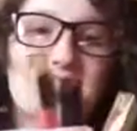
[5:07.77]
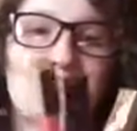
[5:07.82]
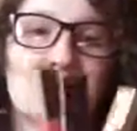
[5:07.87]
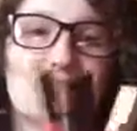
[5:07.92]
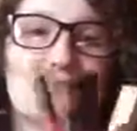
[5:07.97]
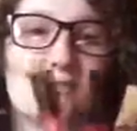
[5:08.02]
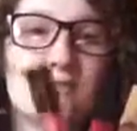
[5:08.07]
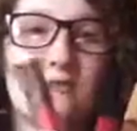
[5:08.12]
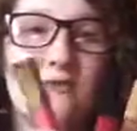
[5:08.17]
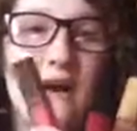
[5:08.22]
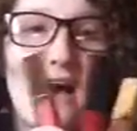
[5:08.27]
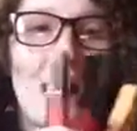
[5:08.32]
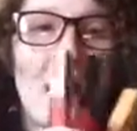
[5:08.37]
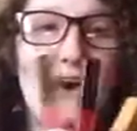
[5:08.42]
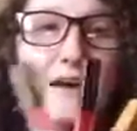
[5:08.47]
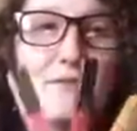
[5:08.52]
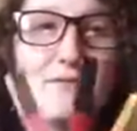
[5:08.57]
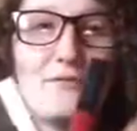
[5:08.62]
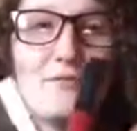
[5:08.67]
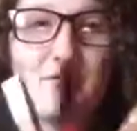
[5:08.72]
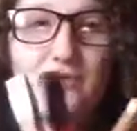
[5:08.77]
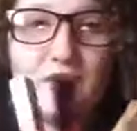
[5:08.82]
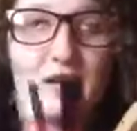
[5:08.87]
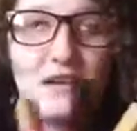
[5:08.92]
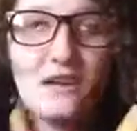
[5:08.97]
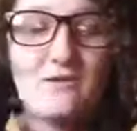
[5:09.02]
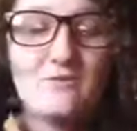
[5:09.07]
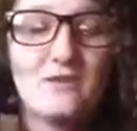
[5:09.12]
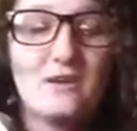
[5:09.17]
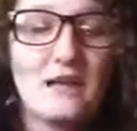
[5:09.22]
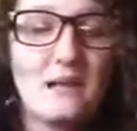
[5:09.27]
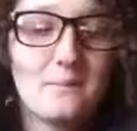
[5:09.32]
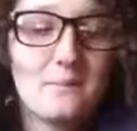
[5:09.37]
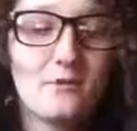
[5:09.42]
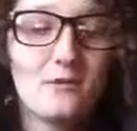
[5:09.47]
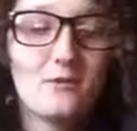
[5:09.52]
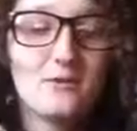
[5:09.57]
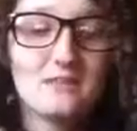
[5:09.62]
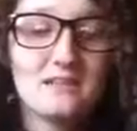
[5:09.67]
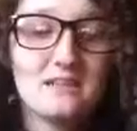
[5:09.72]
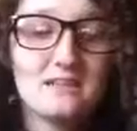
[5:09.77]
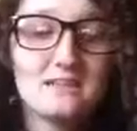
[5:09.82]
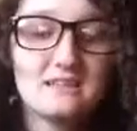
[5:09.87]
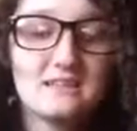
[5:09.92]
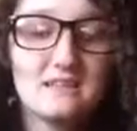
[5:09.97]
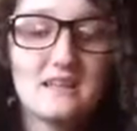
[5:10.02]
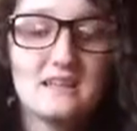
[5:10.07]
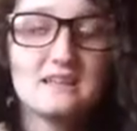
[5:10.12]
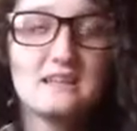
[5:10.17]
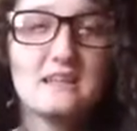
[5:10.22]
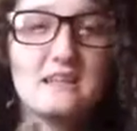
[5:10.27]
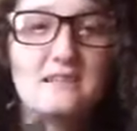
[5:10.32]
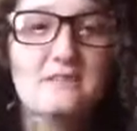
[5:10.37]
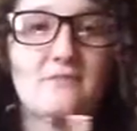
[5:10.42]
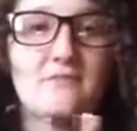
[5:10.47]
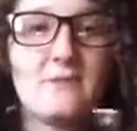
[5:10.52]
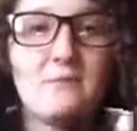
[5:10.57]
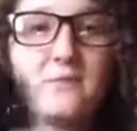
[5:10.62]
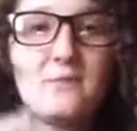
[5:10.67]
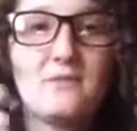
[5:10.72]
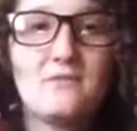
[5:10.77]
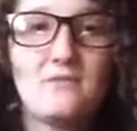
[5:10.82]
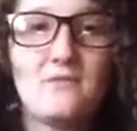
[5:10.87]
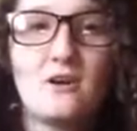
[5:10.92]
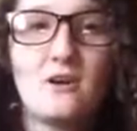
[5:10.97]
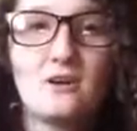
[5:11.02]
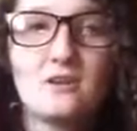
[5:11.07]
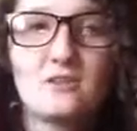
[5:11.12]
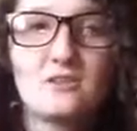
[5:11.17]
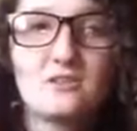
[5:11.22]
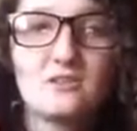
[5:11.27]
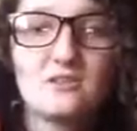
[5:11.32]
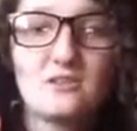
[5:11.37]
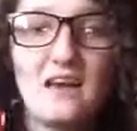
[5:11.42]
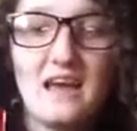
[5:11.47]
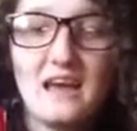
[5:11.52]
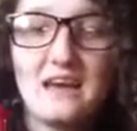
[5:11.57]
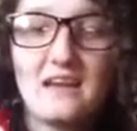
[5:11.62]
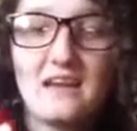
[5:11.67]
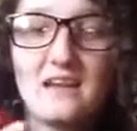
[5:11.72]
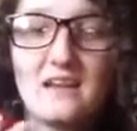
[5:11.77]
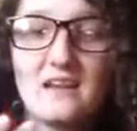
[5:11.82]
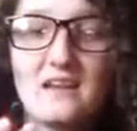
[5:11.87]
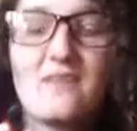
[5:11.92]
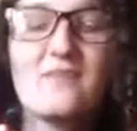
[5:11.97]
So I have three of our lip glosses. This is from the first line.